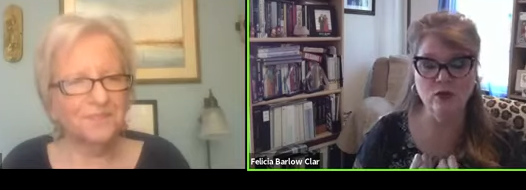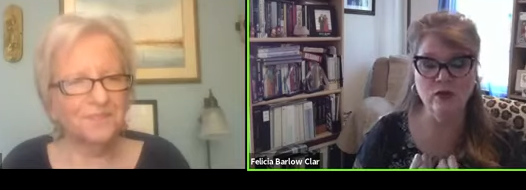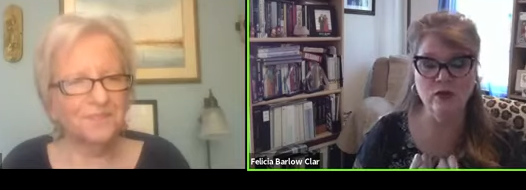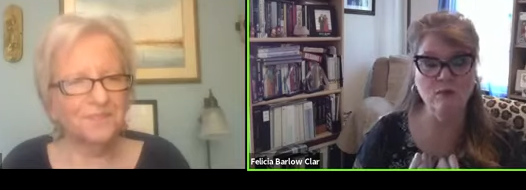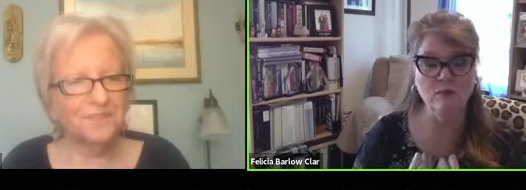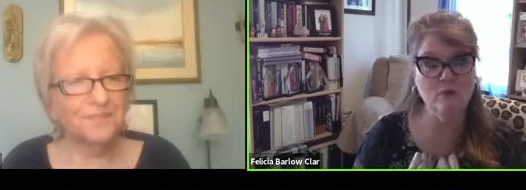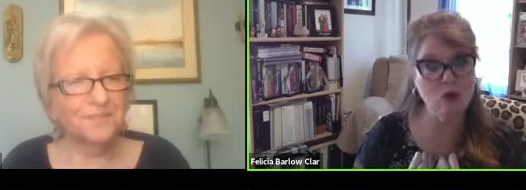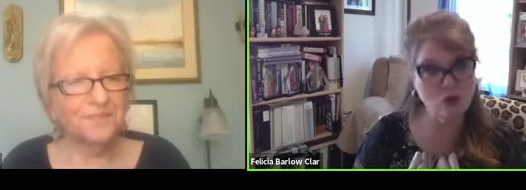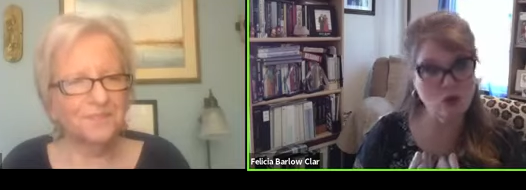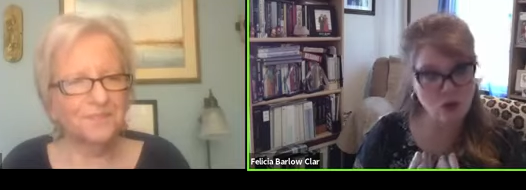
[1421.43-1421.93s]

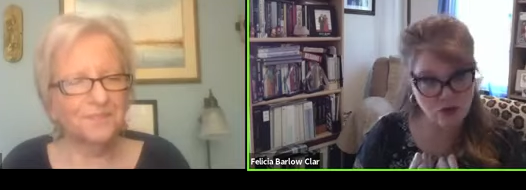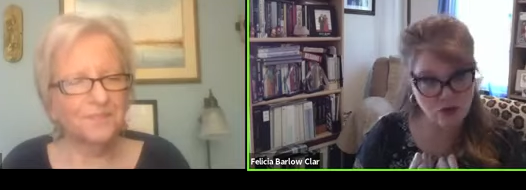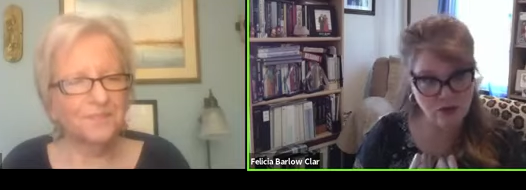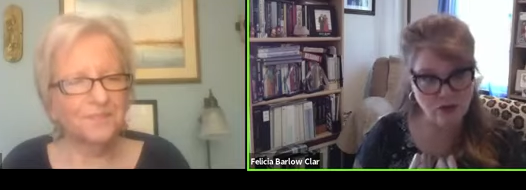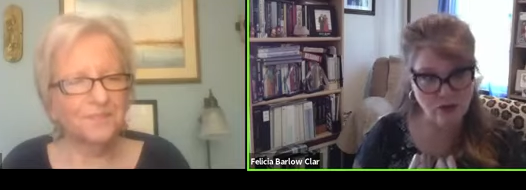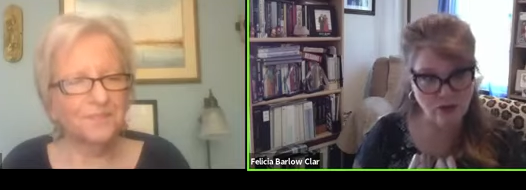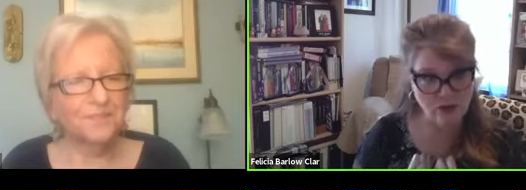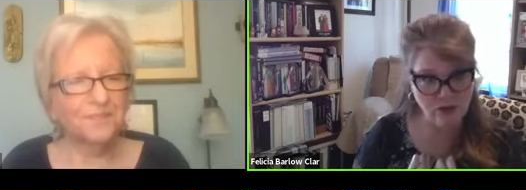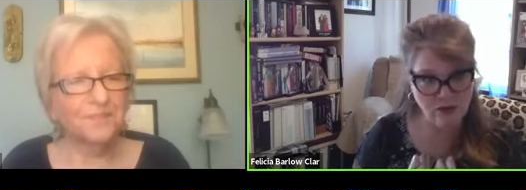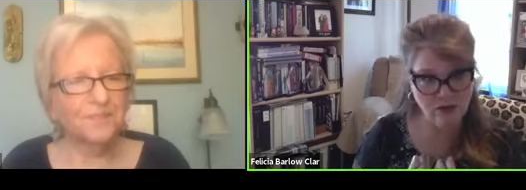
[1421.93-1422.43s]

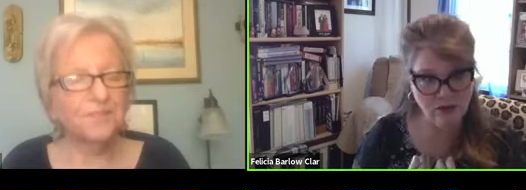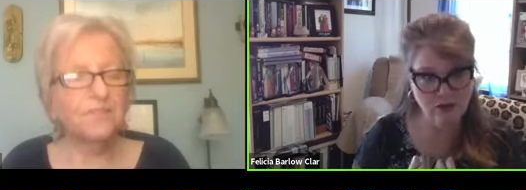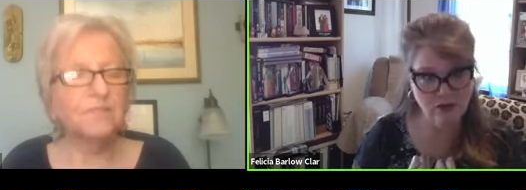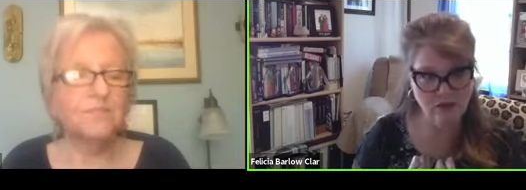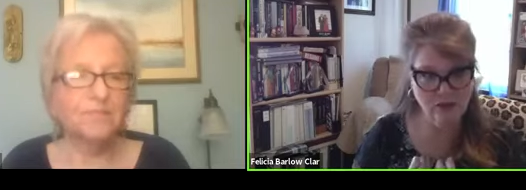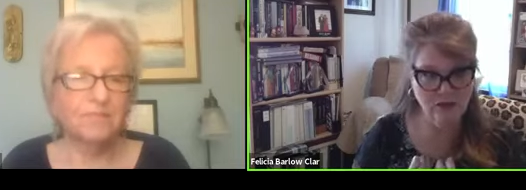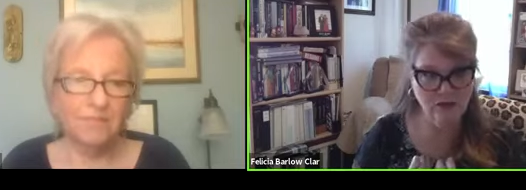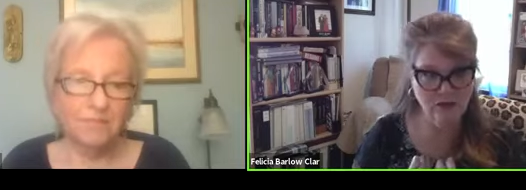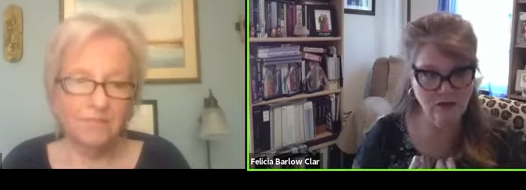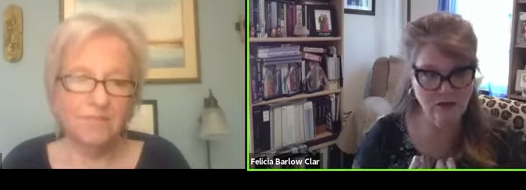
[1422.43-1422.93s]
Speaker 1: emotional.
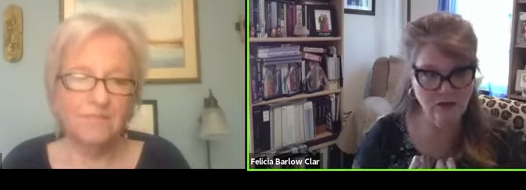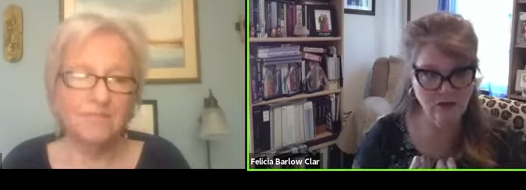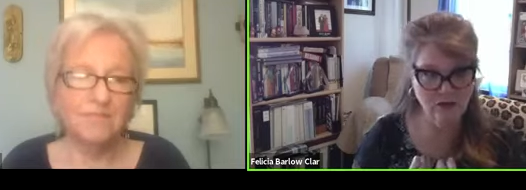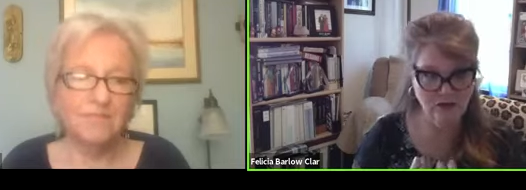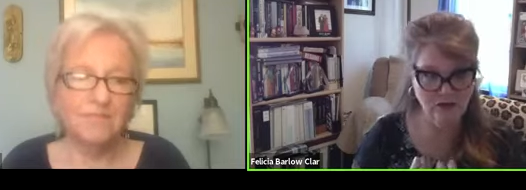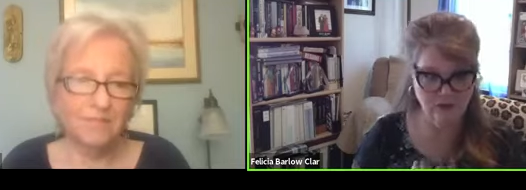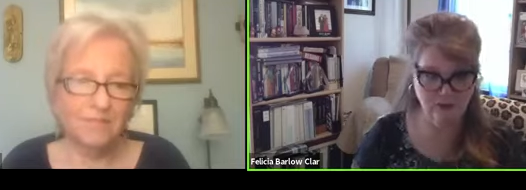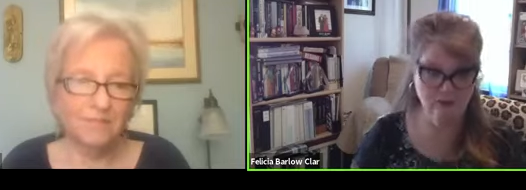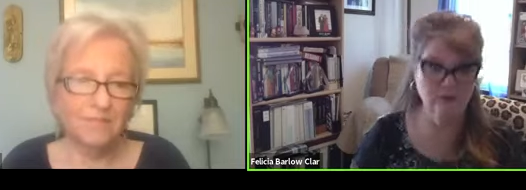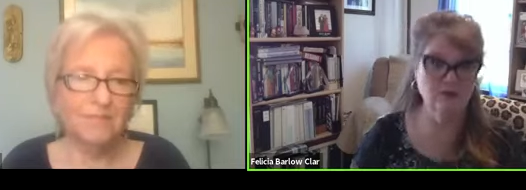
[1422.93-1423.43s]

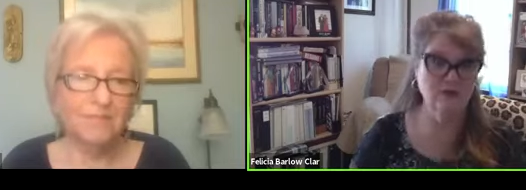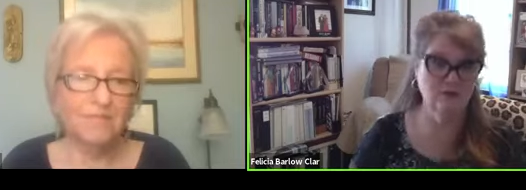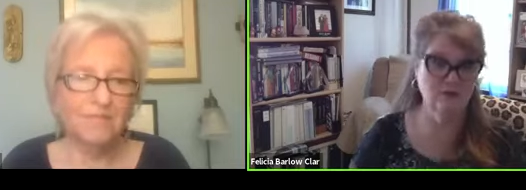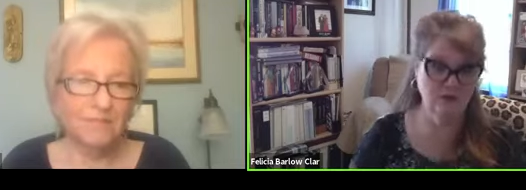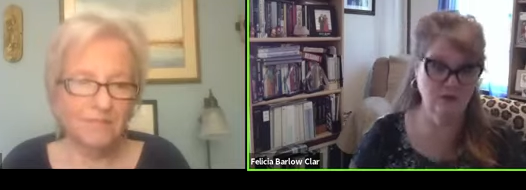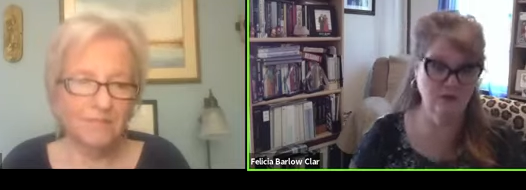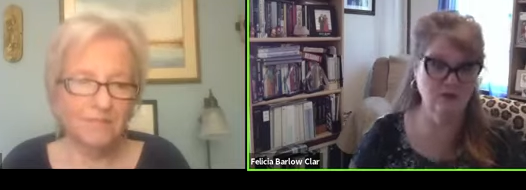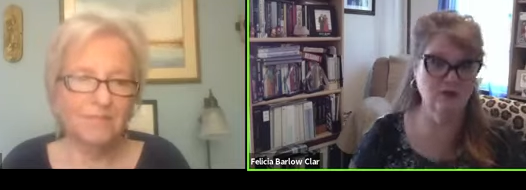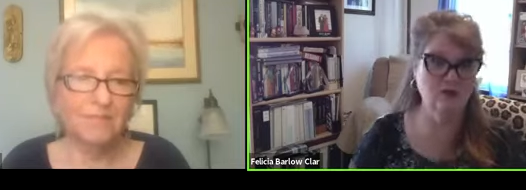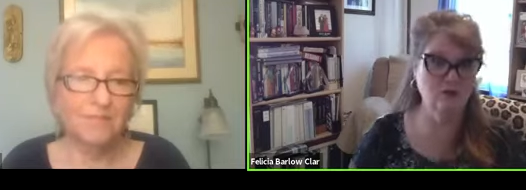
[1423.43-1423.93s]

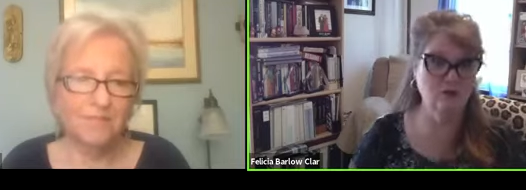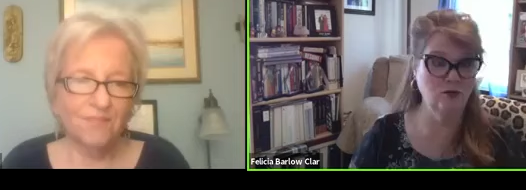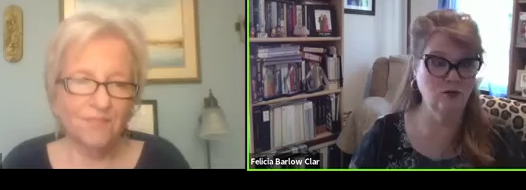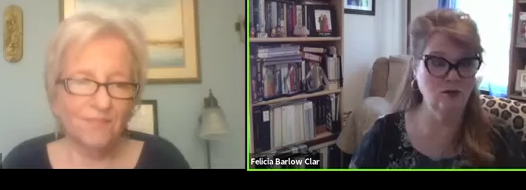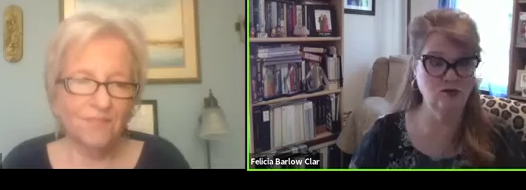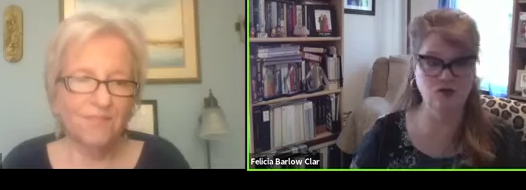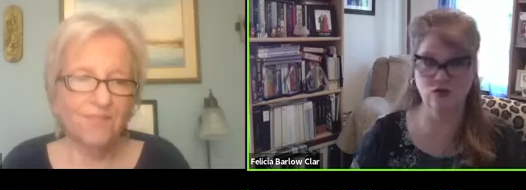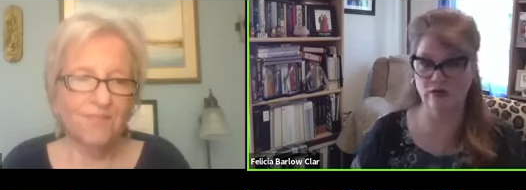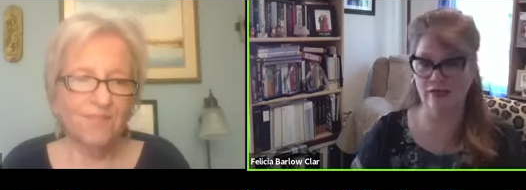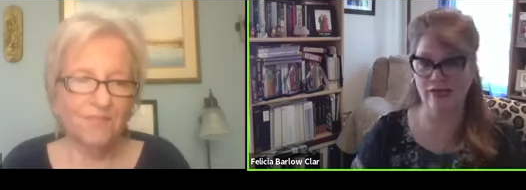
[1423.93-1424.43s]
You know, when you
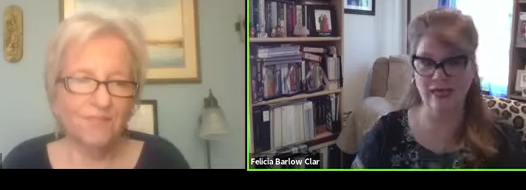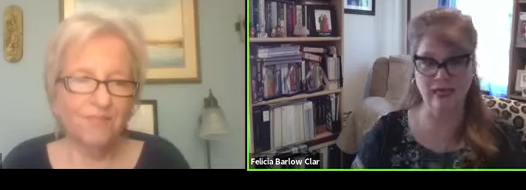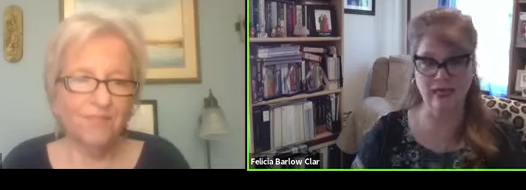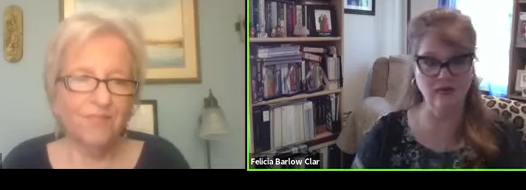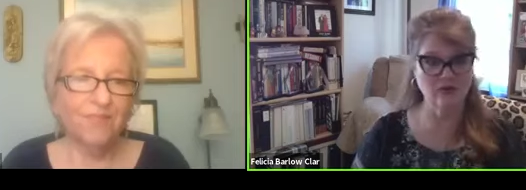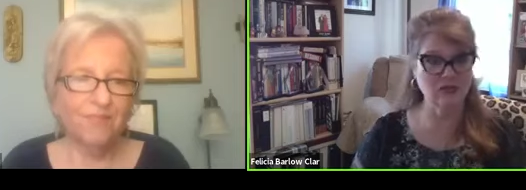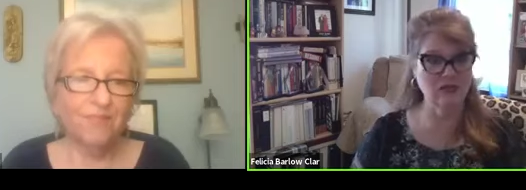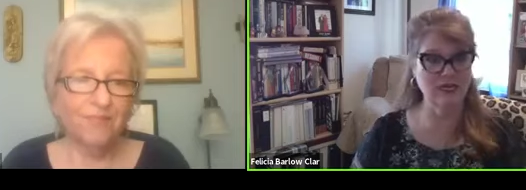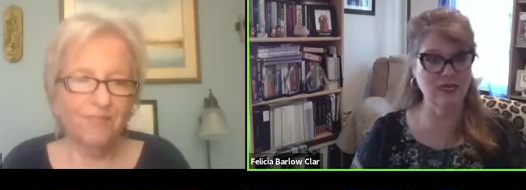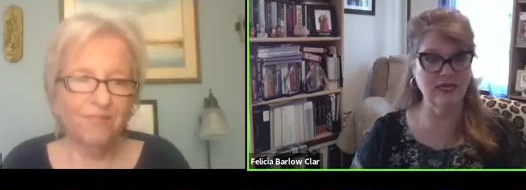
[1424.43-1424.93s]
do a
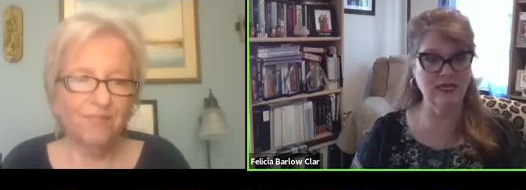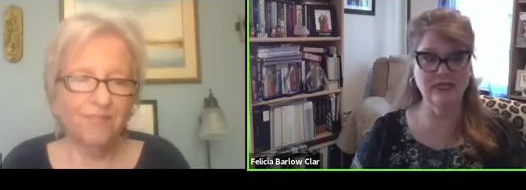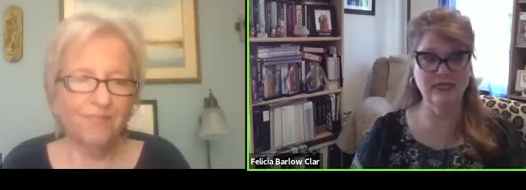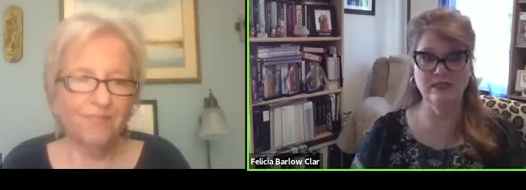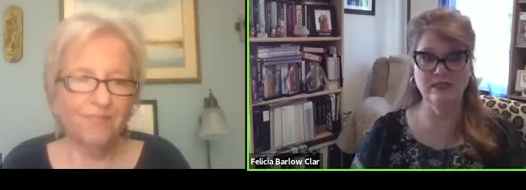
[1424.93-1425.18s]
candle lighting